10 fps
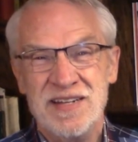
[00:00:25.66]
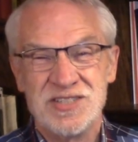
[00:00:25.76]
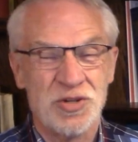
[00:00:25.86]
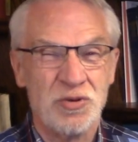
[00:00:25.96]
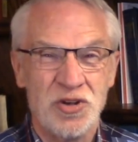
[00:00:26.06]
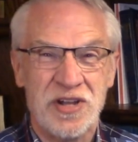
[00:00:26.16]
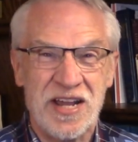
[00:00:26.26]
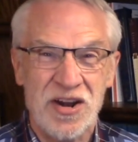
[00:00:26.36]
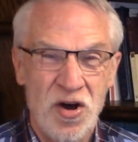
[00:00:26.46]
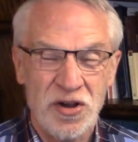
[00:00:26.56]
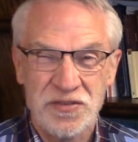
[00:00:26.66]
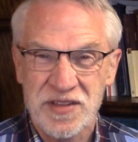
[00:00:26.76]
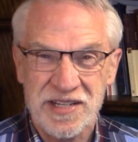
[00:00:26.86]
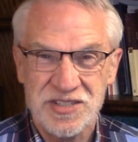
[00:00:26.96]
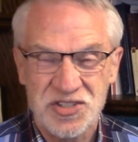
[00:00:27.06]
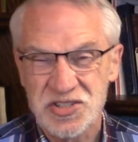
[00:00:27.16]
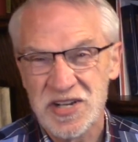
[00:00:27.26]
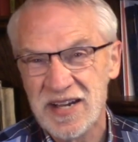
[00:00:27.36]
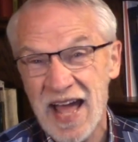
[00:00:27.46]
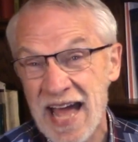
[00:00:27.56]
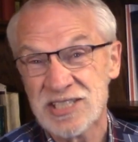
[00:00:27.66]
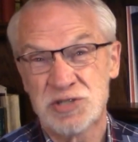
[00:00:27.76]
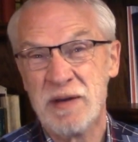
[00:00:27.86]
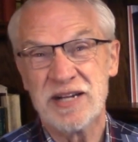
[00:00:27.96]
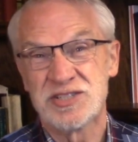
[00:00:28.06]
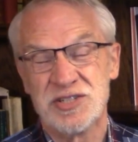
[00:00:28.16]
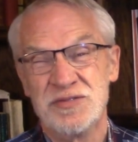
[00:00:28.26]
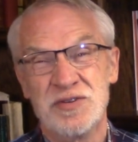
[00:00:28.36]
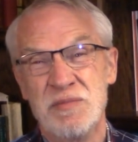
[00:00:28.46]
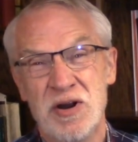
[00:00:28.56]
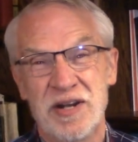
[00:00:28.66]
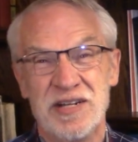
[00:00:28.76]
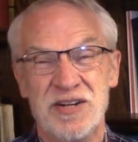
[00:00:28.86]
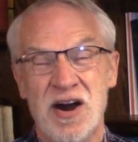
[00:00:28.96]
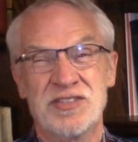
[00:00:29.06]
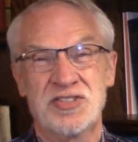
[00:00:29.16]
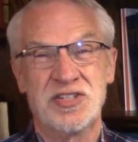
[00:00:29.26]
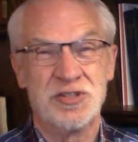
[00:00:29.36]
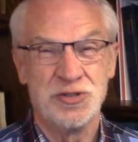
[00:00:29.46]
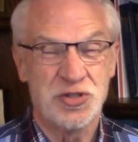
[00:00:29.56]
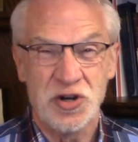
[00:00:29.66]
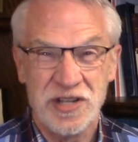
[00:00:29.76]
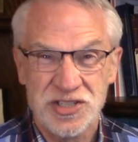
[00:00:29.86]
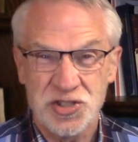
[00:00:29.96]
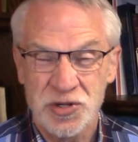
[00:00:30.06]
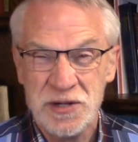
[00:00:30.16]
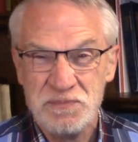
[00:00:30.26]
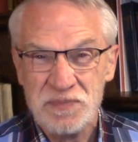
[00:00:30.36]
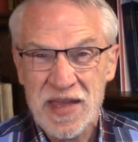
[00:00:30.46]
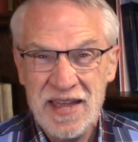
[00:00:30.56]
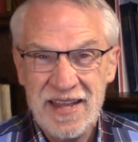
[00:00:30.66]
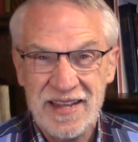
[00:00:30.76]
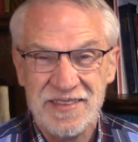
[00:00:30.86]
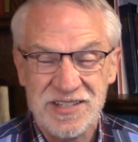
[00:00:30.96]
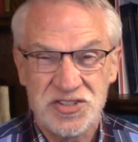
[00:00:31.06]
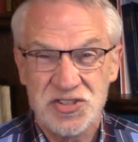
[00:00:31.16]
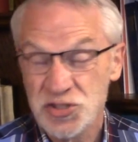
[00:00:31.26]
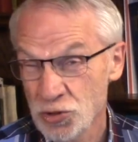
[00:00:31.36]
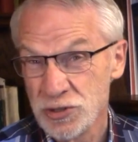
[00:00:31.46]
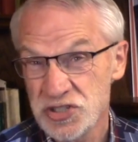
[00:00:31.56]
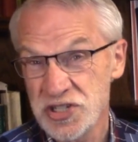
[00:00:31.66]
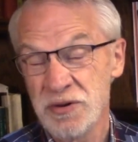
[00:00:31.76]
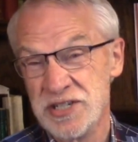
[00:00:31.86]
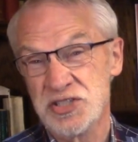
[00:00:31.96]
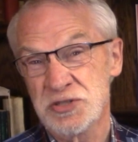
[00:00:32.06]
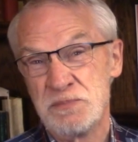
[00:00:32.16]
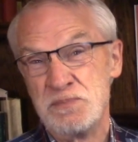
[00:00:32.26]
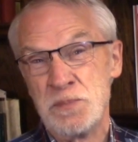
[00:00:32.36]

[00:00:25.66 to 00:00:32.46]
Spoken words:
So we're looking at all of these aspects of American constitutional history in this short series.